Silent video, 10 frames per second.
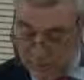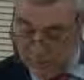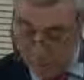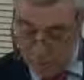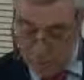
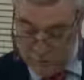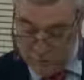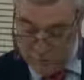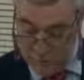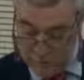forward
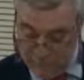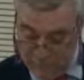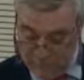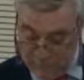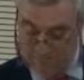to
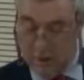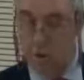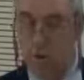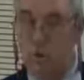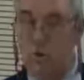event by
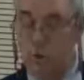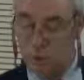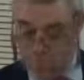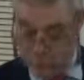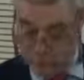our
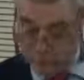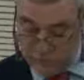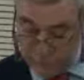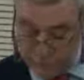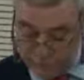local
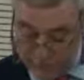sports